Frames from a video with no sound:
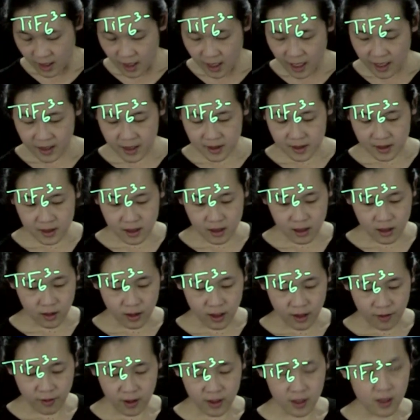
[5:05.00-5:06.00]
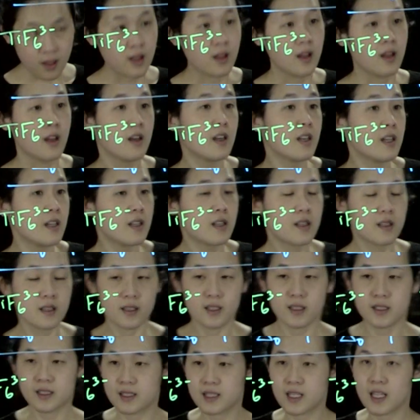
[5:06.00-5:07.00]
And so if we
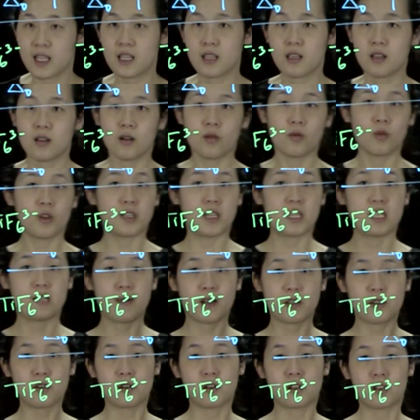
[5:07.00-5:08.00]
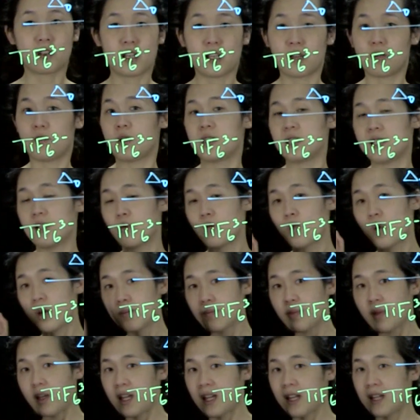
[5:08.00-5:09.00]
see what these spectra look like, we see one
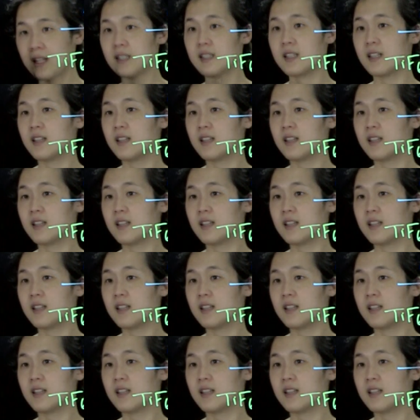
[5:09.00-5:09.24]
band.